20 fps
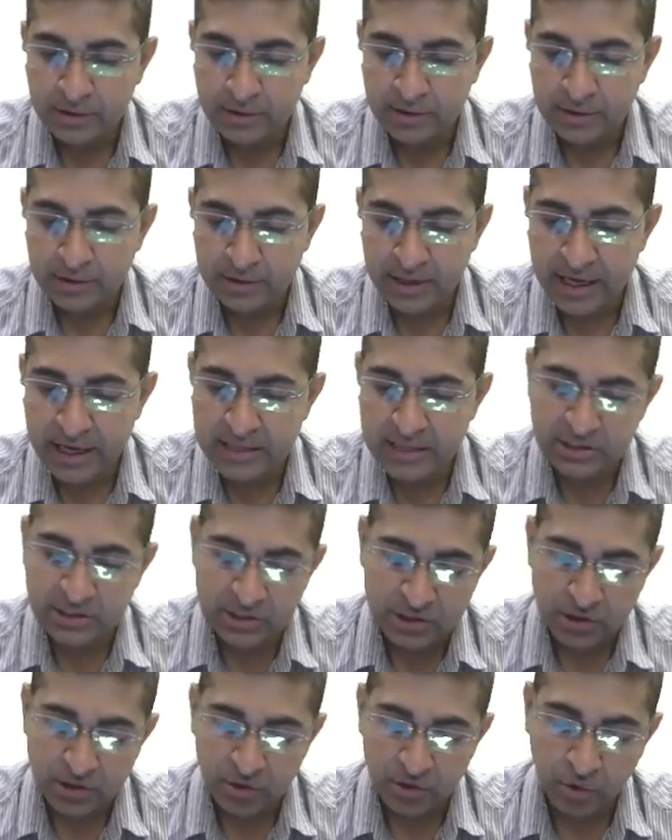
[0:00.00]

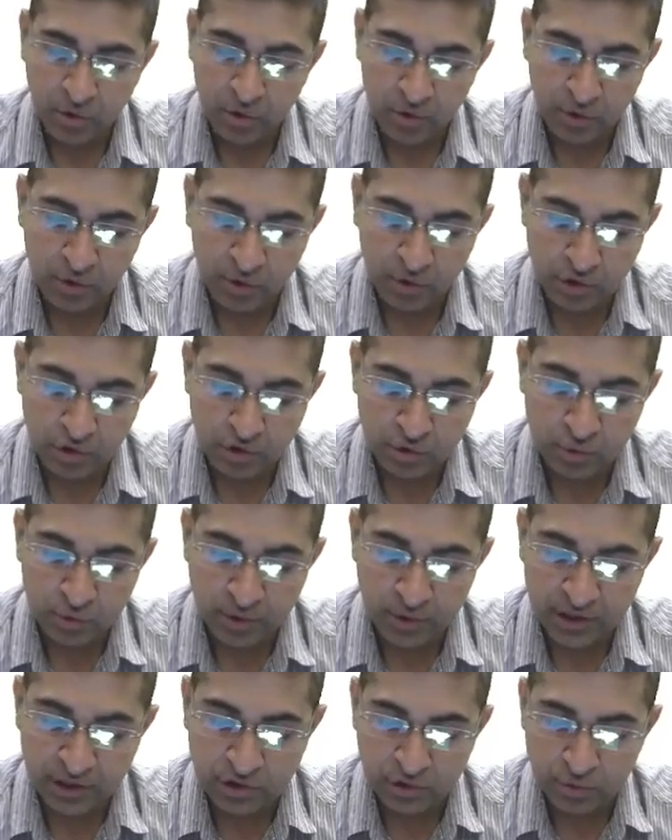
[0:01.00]
Yes, or you
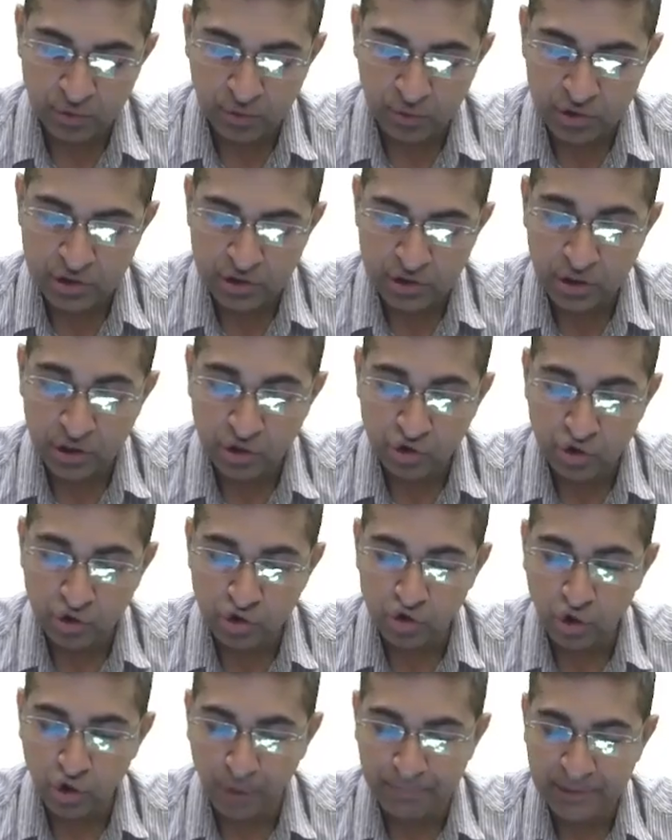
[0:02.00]
can use
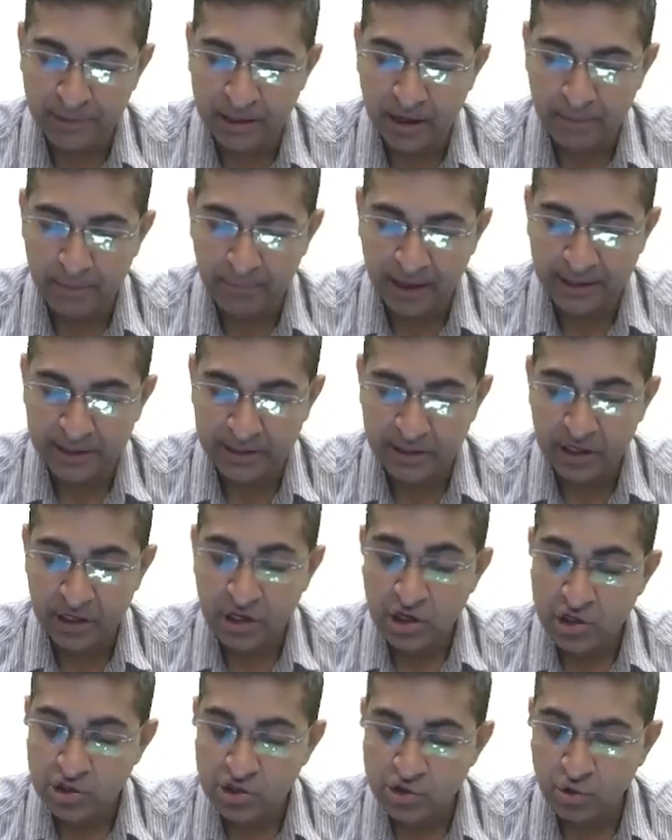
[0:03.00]
tropicamide.
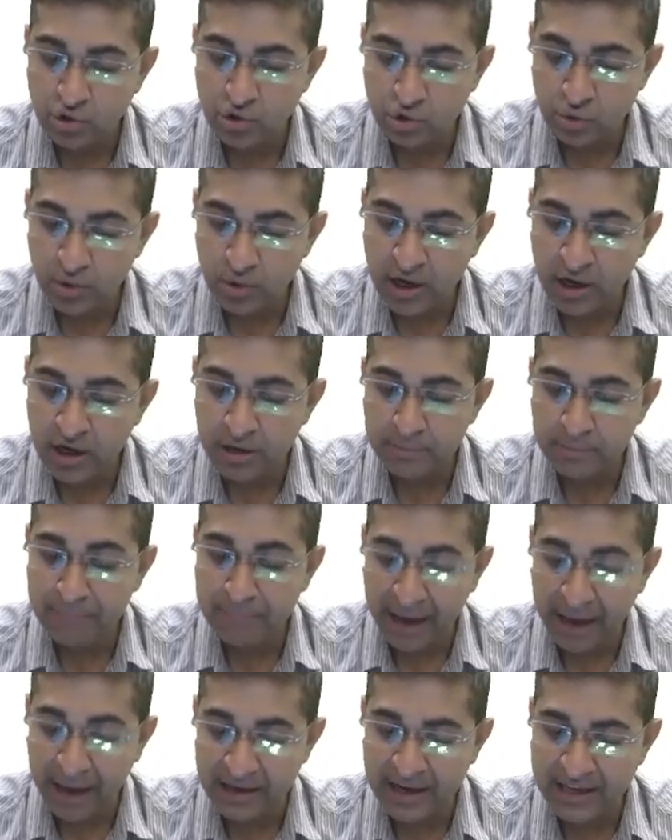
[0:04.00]
So you are
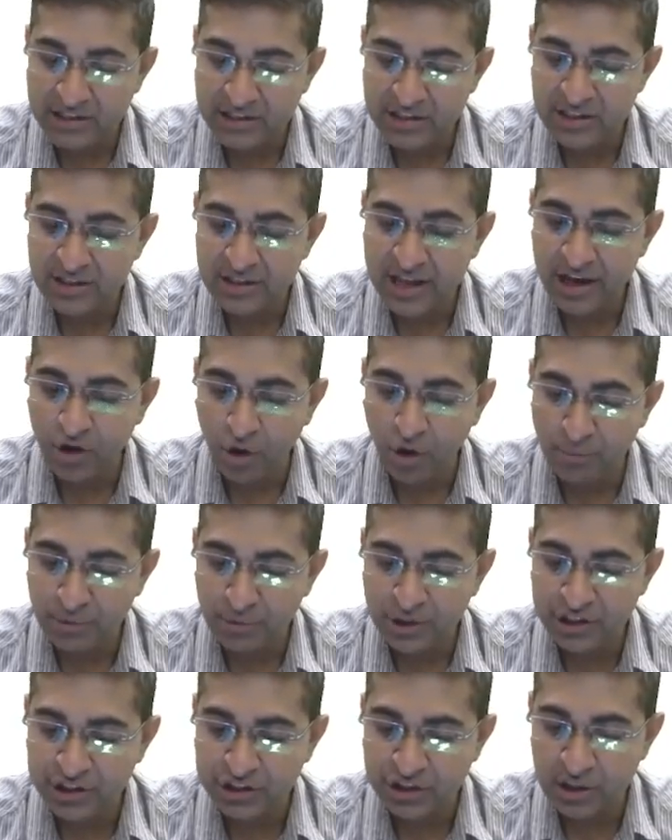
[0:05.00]
paralyzing the
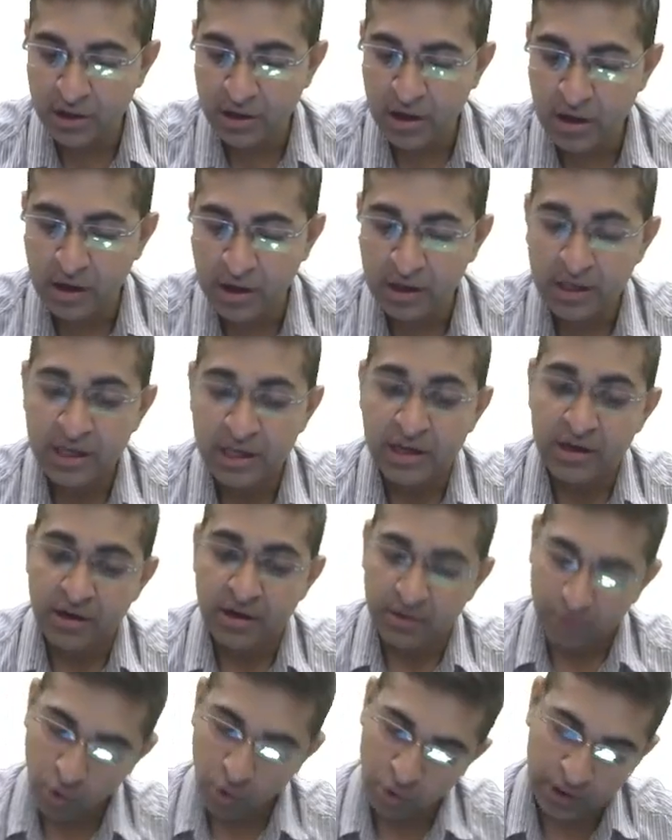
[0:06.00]
accommodation, na?
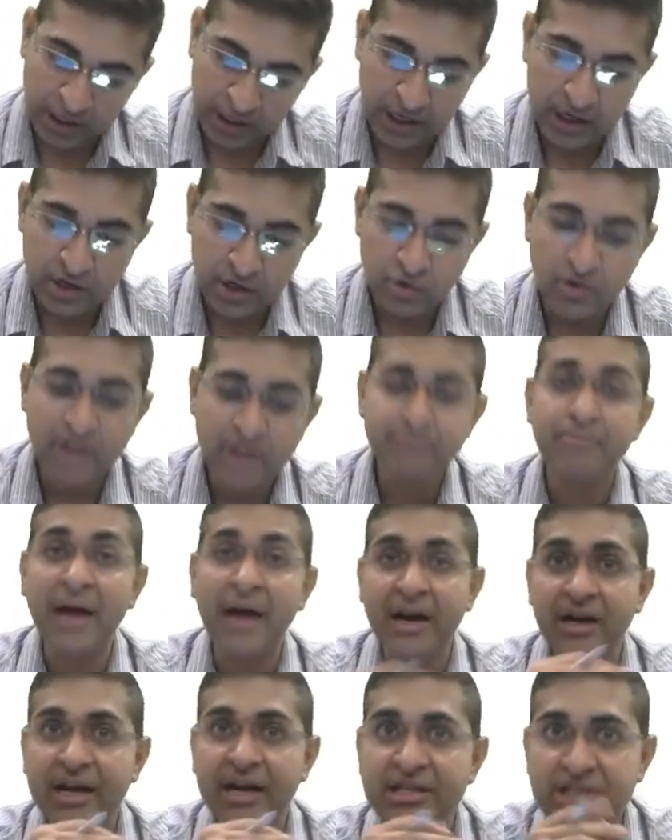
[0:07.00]
Okay, you have
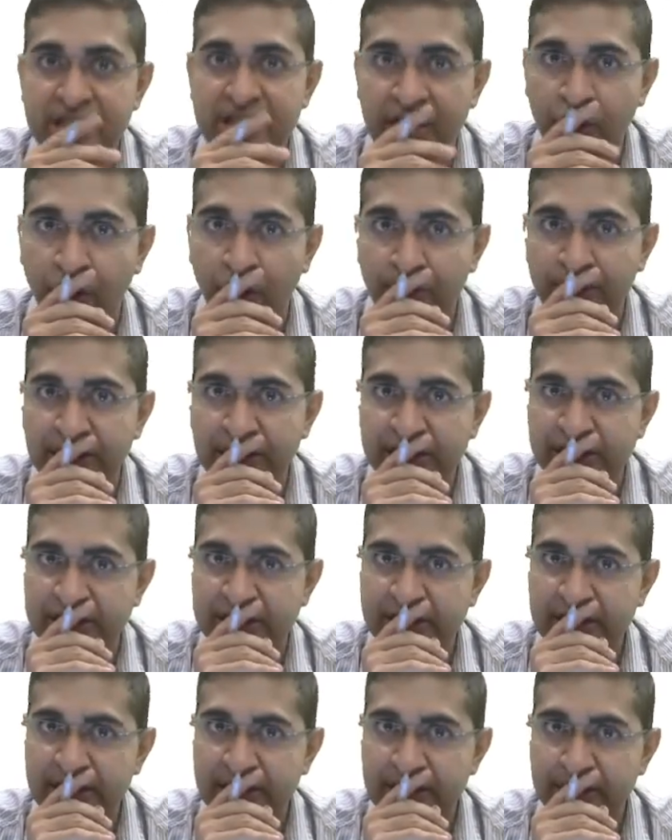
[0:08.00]
paralyzed
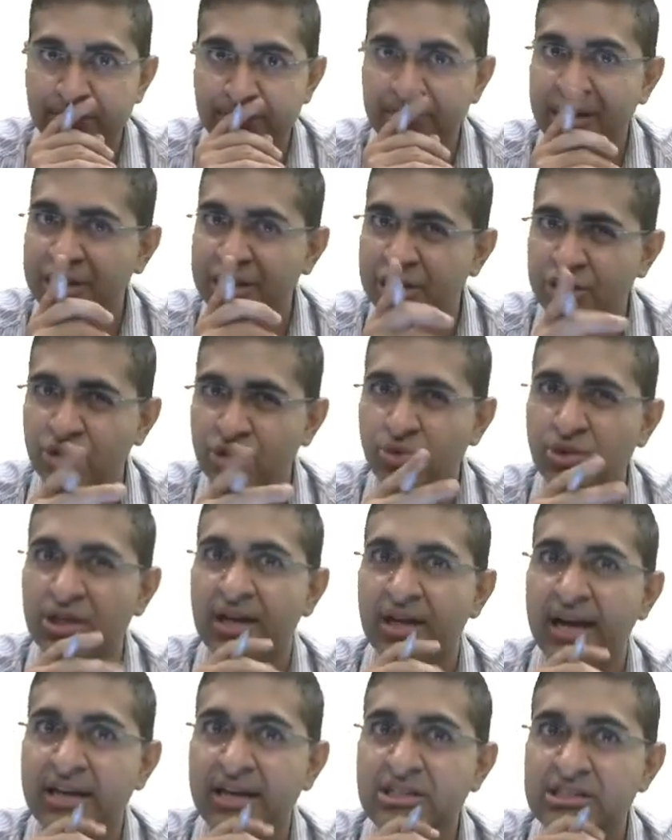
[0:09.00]
accommodation, but did you
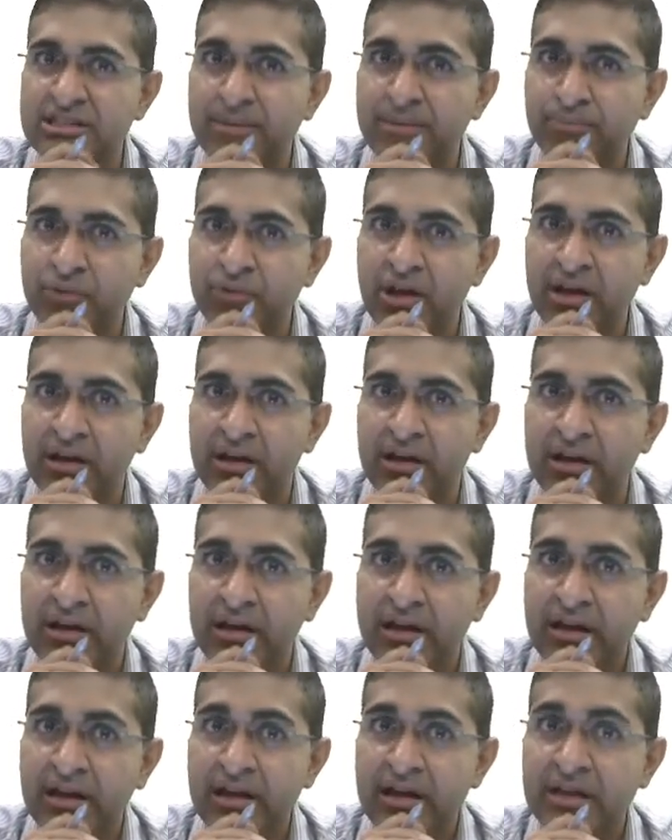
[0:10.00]
realize something?
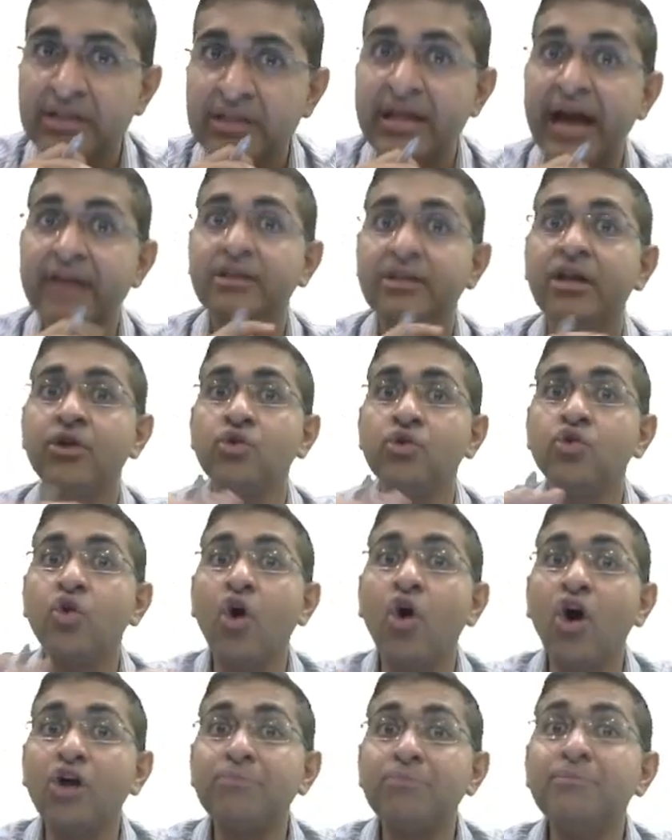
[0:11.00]
that the
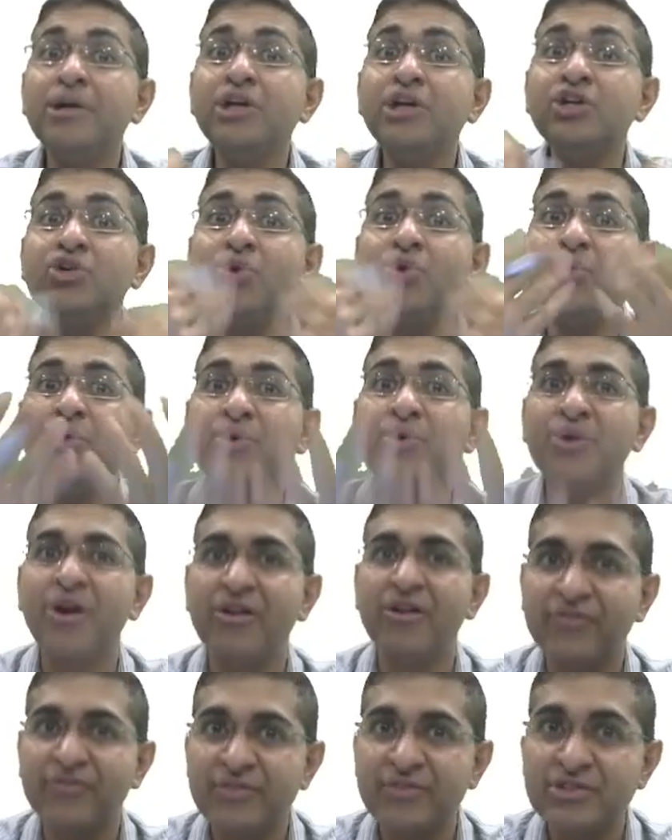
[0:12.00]
normal tone
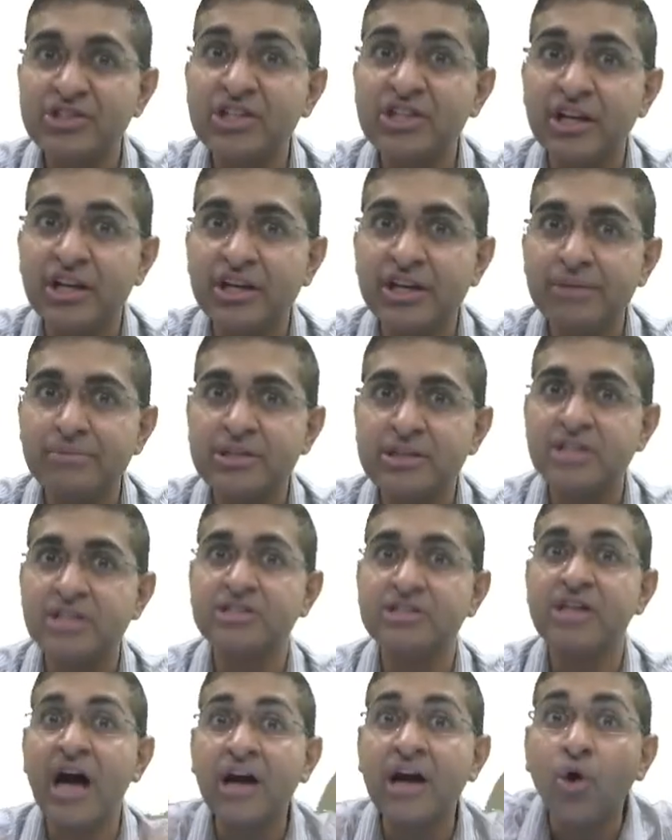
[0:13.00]
of ciliary
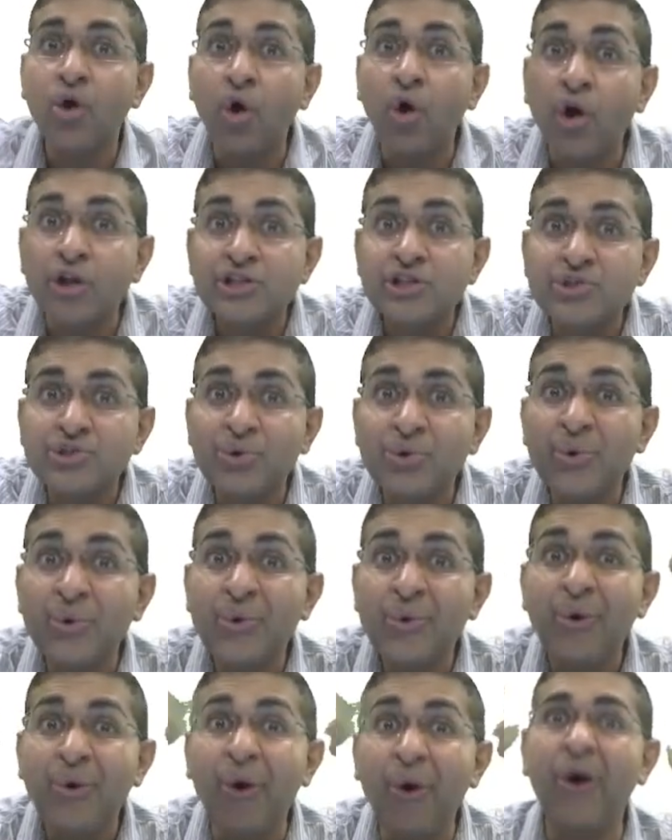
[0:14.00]
muscles are also
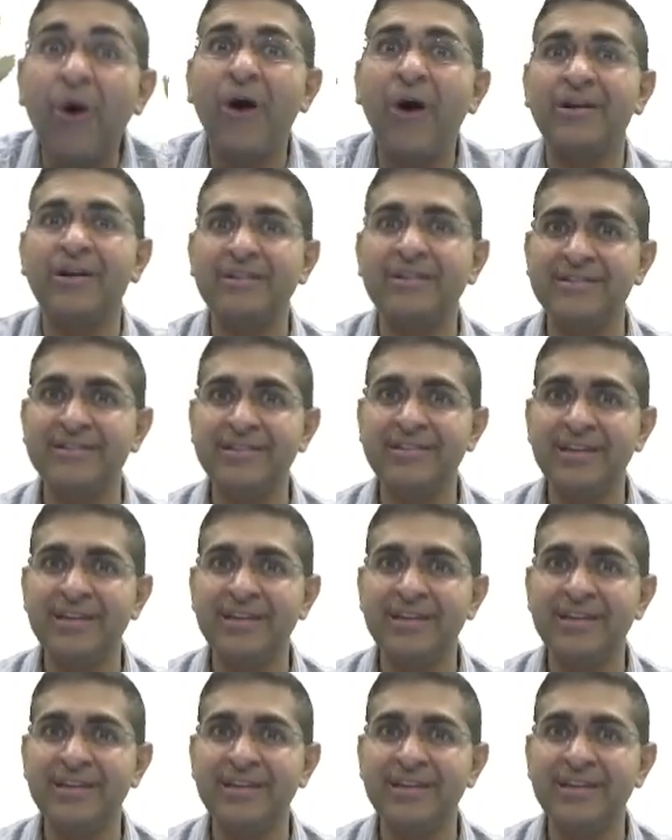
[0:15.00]
gone.